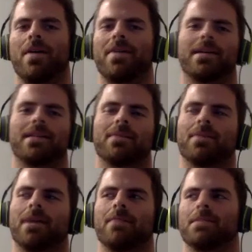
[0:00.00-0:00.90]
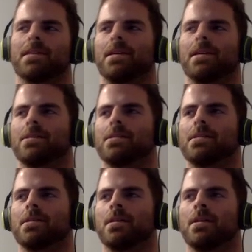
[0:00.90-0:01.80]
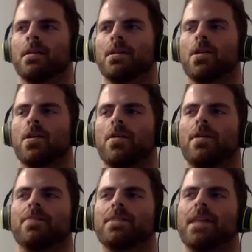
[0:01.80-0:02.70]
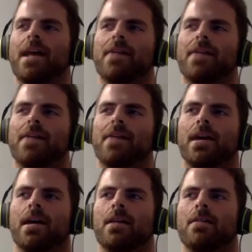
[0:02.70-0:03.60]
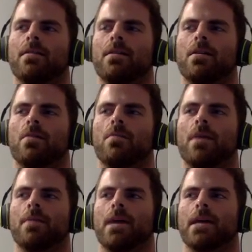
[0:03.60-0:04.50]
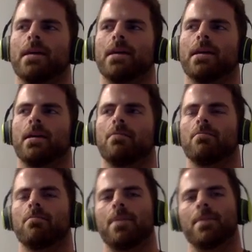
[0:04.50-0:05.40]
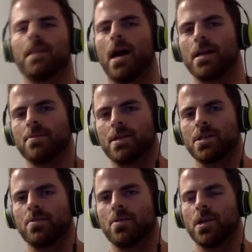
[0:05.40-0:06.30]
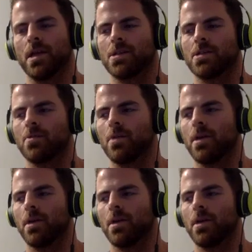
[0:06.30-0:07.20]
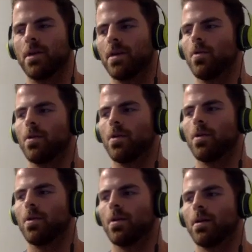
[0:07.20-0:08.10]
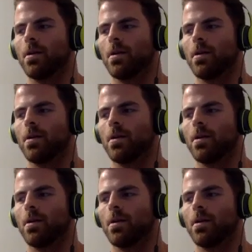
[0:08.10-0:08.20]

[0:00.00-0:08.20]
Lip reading: think sometimes it's, if it's an athlete that, maybe I get maybe not as much communication with, or